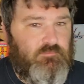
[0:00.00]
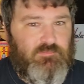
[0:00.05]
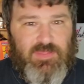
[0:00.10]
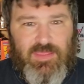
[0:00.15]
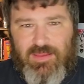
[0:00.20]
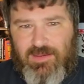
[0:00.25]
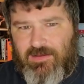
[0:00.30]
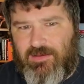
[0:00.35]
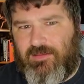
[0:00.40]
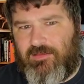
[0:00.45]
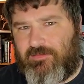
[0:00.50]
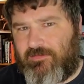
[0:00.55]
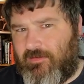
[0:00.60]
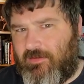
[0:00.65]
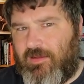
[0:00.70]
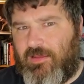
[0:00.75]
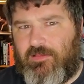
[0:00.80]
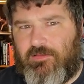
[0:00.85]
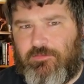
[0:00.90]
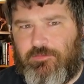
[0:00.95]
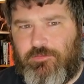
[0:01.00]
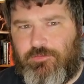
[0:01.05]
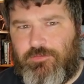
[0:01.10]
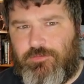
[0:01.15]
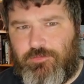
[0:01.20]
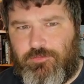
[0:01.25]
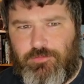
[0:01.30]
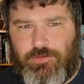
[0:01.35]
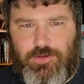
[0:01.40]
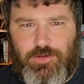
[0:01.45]
And as I alluded
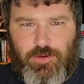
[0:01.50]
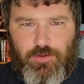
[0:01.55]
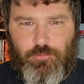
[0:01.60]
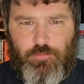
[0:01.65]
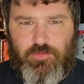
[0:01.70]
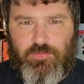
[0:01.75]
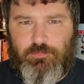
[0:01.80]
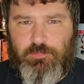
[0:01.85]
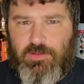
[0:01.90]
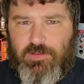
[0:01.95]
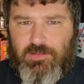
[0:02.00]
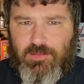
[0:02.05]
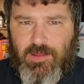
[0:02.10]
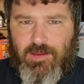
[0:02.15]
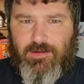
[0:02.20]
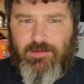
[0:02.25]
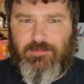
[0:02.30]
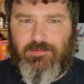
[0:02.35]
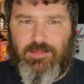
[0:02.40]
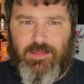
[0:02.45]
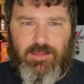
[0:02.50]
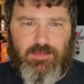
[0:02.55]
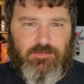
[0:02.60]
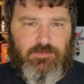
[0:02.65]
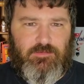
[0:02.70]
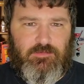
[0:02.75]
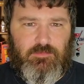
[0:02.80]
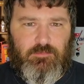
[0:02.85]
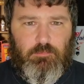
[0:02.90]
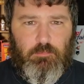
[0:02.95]
to, with B'Elanna
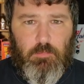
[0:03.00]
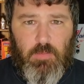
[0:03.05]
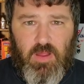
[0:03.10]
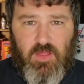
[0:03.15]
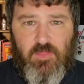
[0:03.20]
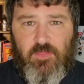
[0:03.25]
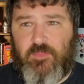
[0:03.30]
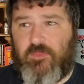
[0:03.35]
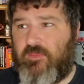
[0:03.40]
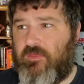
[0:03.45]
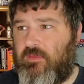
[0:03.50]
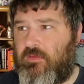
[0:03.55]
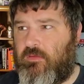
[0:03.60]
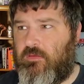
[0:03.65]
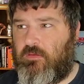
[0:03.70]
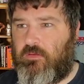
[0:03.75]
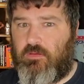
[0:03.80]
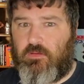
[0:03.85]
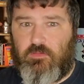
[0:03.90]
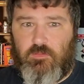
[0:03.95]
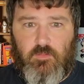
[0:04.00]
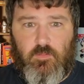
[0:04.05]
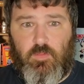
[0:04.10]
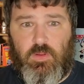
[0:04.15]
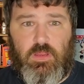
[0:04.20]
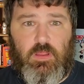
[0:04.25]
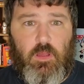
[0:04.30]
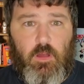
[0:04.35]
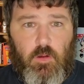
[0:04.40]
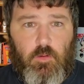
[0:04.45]
last month
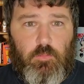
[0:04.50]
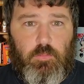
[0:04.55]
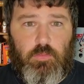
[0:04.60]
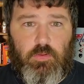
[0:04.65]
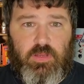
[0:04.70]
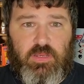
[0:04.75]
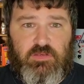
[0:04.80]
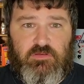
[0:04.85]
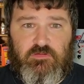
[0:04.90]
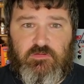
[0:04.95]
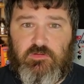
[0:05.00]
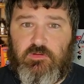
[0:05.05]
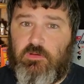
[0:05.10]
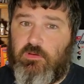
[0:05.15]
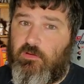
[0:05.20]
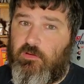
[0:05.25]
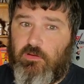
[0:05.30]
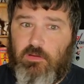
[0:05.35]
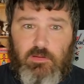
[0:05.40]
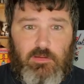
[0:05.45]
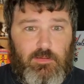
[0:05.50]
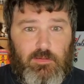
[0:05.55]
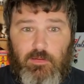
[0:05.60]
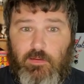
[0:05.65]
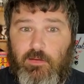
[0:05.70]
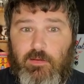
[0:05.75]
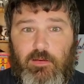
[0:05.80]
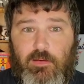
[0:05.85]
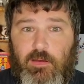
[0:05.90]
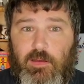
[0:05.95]
doing hull breach,
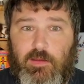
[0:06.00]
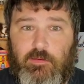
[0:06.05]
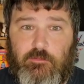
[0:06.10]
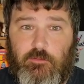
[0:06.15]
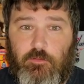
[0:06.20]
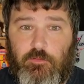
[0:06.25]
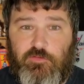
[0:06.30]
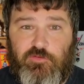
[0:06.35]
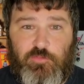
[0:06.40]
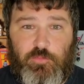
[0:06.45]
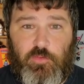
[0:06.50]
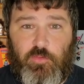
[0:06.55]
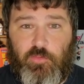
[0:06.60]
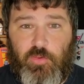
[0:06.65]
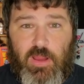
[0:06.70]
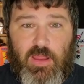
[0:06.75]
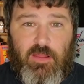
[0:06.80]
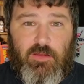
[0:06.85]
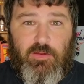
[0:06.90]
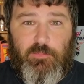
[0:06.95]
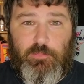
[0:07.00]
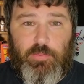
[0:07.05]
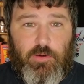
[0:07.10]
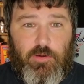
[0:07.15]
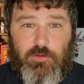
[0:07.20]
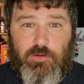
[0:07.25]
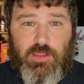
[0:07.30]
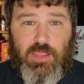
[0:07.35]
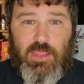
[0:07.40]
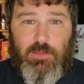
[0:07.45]
I told you morale and
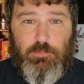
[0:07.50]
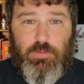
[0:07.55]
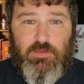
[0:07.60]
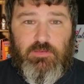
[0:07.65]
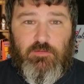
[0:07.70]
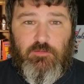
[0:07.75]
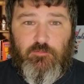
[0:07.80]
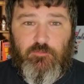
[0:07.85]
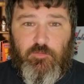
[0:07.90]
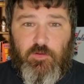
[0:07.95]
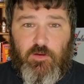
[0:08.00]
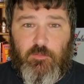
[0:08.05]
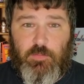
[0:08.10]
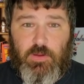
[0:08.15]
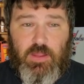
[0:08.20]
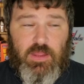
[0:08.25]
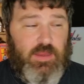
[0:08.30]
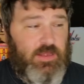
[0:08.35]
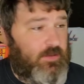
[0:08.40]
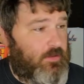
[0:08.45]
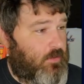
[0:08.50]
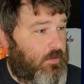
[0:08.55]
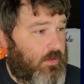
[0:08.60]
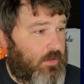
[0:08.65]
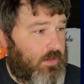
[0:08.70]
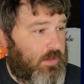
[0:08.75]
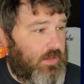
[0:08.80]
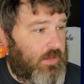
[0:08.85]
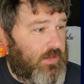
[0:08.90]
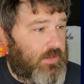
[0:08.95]
burn can't be too far behind.
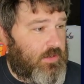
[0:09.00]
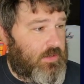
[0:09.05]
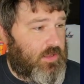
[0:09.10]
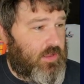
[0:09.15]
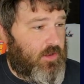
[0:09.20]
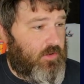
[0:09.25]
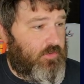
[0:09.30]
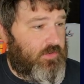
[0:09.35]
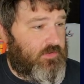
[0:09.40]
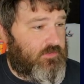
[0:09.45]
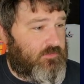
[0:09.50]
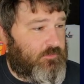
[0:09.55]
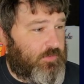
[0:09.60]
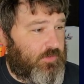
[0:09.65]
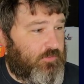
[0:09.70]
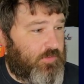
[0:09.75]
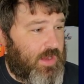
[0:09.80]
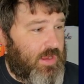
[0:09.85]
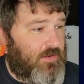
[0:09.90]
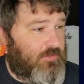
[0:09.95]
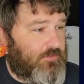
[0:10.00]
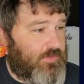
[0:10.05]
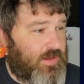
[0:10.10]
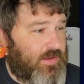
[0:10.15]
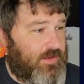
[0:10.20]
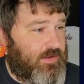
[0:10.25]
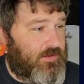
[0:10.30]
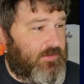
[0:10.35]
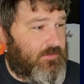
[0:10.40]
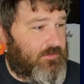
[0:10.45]
Here you go. Here's morale
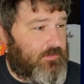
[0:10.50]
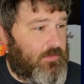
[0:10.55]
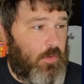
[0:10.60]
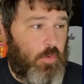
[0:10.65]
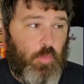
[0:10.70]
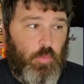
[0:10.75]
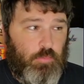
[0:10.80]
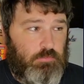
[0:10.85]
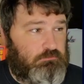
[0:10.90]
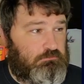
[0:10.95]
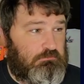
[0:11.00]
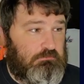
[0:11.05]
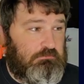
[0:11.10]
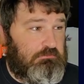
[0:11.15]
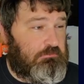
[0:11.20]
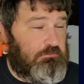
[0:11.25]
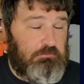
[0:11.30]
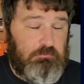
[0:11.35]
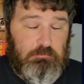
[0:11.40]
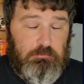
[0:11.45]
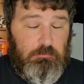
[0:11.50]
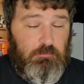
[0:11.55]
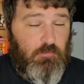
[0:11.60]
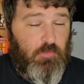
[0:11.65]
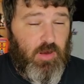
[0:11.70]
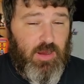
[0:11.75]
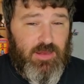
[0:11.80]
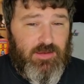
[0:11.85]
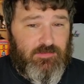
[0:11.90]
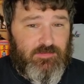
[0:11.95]
right here.
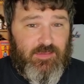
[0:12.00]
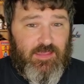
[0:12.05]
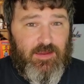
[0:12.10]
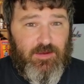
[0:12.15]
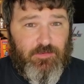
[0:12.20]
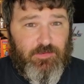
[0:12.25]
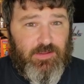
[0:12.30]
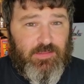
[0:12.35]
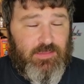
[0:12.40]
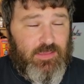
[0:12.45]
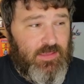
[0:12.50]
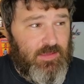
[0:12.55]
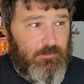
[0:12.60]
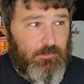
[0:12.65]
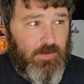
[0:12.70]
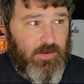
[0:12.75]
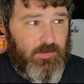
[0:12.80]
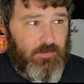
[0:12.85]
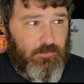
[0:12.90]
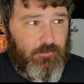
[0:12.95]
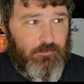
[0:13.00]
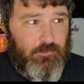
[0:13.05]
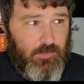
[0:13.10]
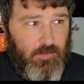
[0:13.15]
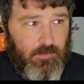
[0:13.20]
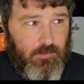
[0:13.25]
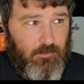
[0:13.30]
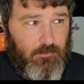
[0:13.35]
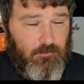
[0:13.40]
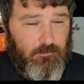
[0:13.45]
Why it's Harry Kim, I don't
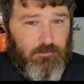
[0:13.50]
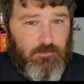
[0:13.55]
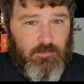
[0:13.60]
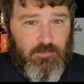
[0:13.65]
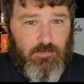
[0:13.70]
know.